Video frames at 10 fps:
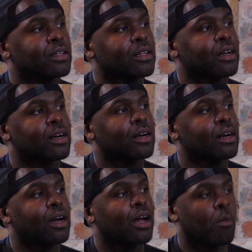
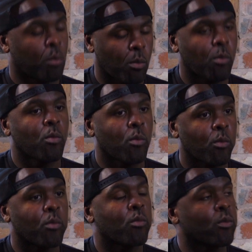diversity,
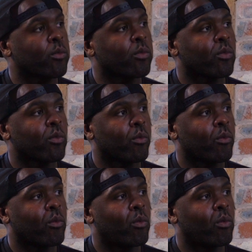shaping the community,